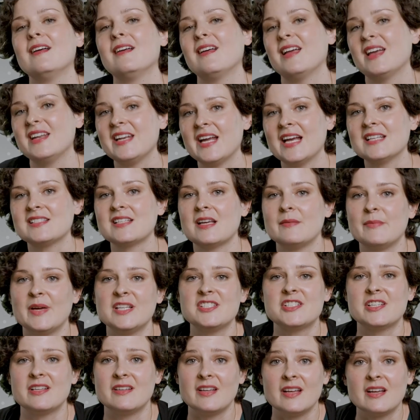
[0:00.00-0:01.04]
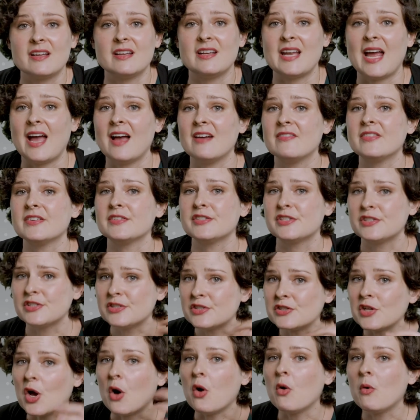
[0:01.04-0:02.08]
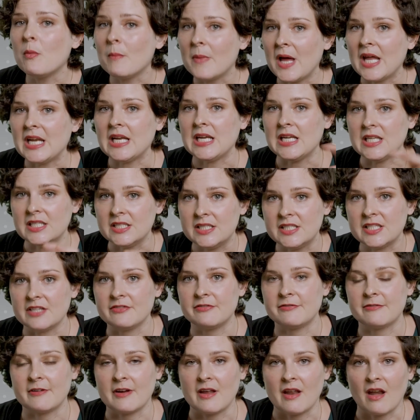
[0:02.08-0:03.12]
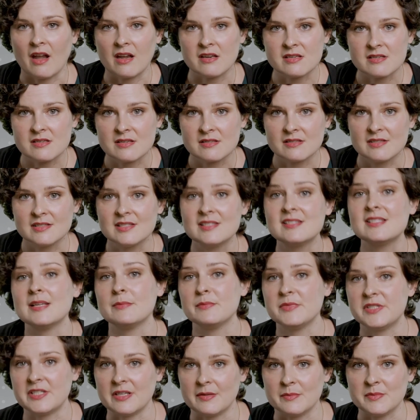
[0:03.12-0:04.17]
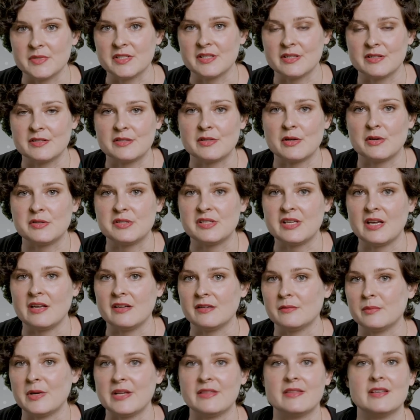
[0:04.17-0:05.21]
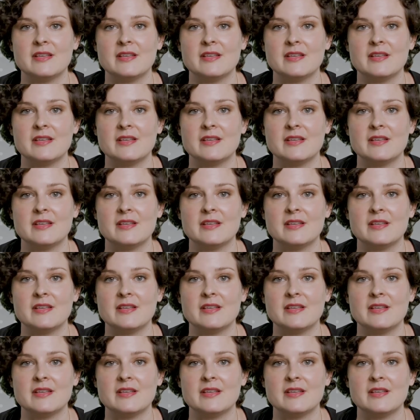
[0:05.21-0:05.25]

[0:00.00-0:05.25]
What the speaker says: And as I mentioned, it can have so many different symptoms associated with